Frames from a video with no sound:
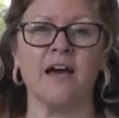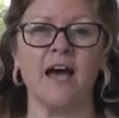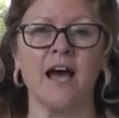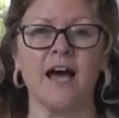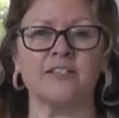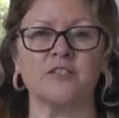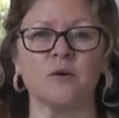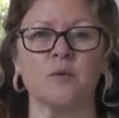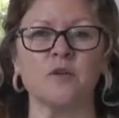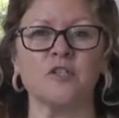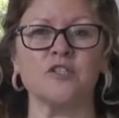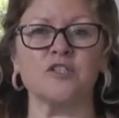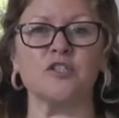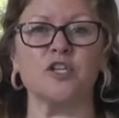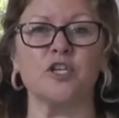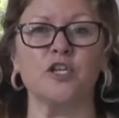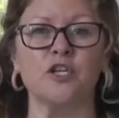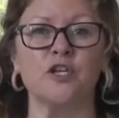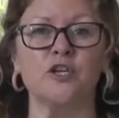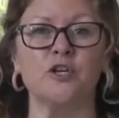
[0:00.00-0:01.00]
I don't want us
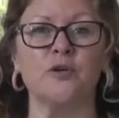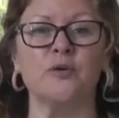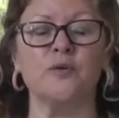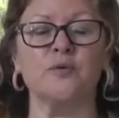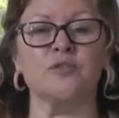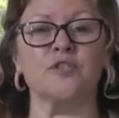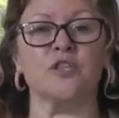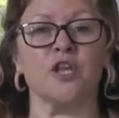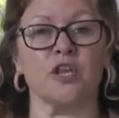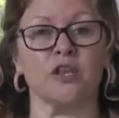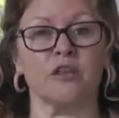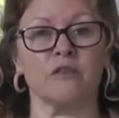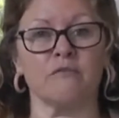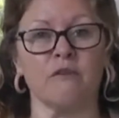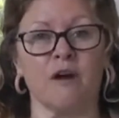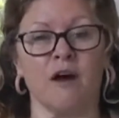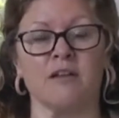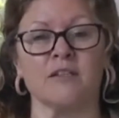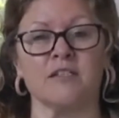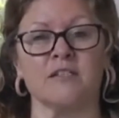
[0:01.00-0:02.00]
to lose the
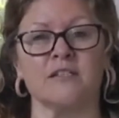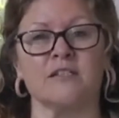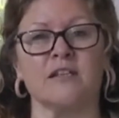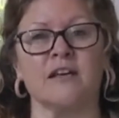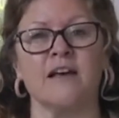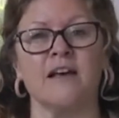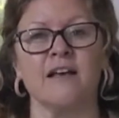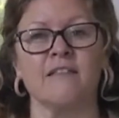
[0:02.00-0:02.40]
thrust